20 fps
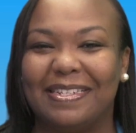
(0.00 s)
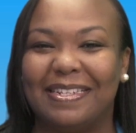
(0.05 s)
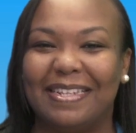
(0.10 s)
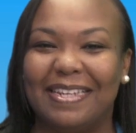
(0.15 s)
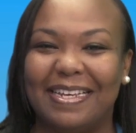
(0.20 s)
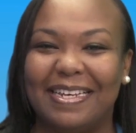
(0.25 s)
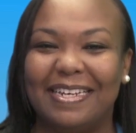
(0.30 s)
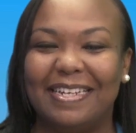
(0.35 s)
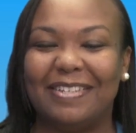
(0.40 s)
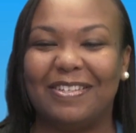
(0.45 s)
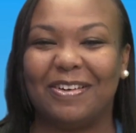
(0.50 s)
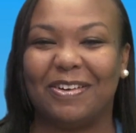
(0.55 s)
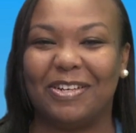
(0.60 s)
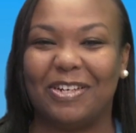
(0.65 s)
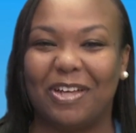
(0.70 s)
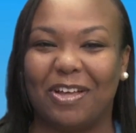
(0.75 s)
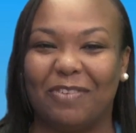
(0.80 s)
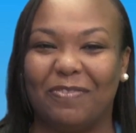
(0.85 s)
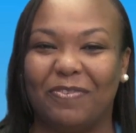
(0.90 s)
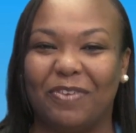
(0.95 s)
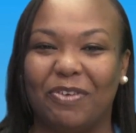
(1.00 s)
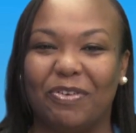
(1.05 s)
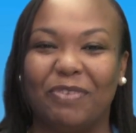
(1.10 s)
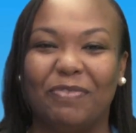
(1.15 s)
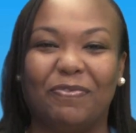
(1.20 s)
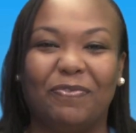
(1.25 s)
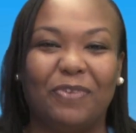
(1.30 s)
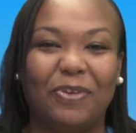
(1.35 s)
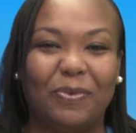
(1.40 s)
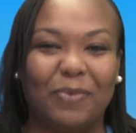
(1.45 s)
ladies are not very
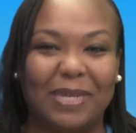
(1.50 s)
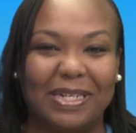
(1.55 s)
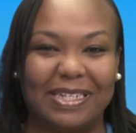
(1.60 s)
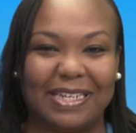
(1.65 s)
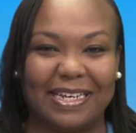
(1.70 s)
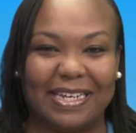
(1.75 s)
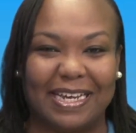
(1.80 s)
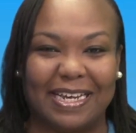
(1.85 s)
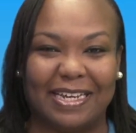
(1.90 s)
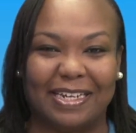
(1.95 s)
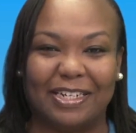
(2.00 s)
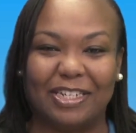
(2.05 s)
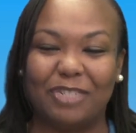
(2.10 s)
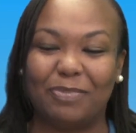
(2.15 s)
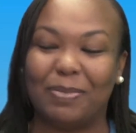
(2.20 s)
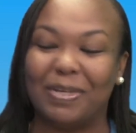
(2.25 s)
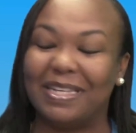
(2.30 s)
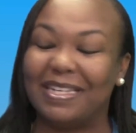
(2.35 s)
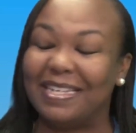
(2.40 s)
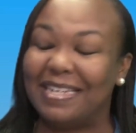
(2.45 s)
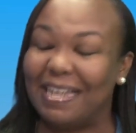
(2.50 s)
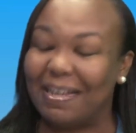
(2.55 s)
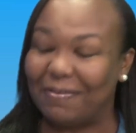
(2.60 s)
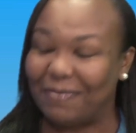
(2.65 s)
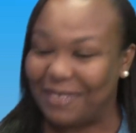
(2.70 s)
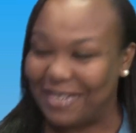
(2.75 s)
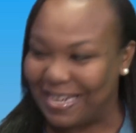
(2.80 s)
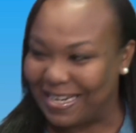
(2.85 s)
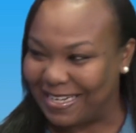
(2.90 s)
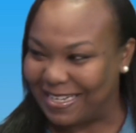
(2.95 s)
fluent in English, but
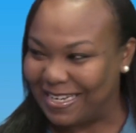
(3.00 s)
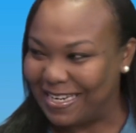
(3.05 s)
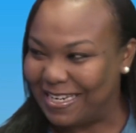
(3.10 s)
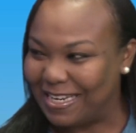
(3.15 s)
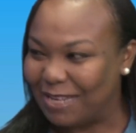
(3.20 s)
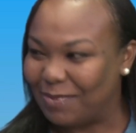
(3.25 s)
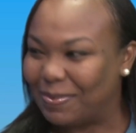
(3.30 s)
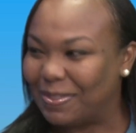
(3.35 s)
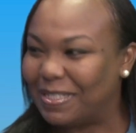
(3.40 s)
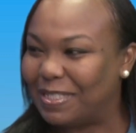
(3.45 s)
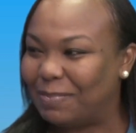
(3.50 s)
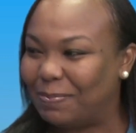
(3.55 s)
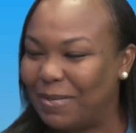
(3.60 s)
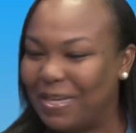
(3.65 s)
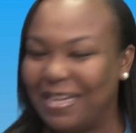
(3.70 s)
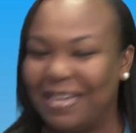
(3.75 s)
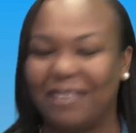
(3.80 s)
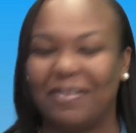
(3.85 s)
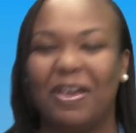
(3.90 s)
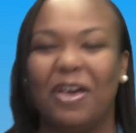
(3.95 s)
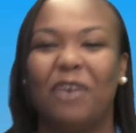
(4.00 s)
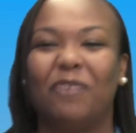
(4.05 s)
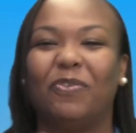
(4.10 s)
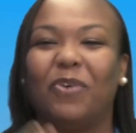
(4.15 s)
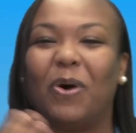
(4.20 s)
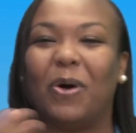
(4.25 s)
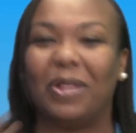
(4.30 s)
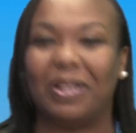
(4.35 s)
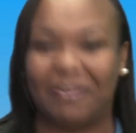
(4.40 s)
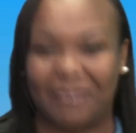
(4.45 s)
definitely they would speak
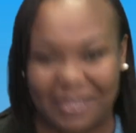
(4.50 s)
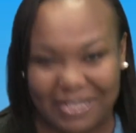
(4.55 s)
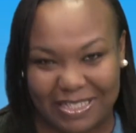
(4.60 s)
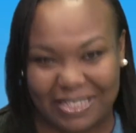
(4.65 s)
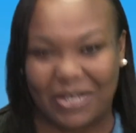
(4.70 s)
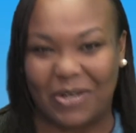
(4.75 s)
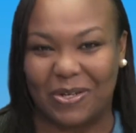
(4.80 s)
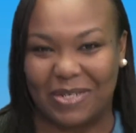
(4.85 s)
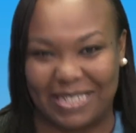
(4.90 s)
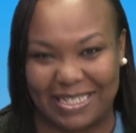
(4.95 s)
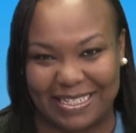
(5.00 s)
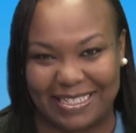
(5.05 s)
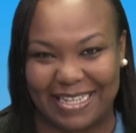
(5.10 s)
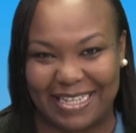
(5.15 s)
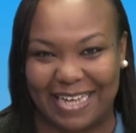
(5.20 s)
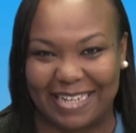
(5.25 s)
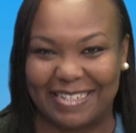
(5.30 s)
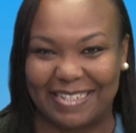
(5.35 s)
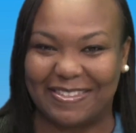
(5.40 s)
for all of us to understand.